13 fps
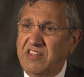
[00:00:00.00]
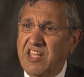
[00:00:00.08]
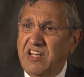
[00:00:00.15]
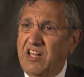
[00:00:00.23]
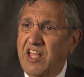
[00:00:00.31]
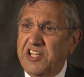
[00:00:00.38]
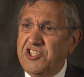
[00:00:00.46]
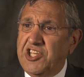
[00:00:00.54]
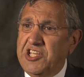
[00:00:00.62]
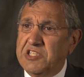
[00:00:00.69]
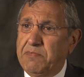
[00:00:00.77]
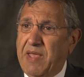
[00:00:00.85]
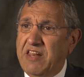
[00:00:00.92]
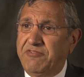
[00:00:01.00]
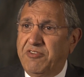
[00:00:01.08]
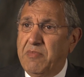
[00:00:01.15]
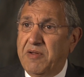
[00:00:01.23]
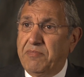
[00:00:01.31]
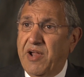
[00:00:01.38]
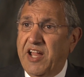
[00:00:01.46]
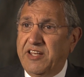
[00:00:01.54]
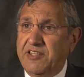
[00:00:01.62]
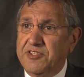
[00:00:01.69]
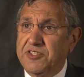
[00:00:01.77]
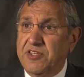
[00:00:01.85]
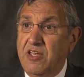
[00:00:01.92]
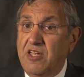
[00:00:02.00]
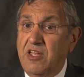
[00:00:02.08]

Dental hygiene's bad for my practice.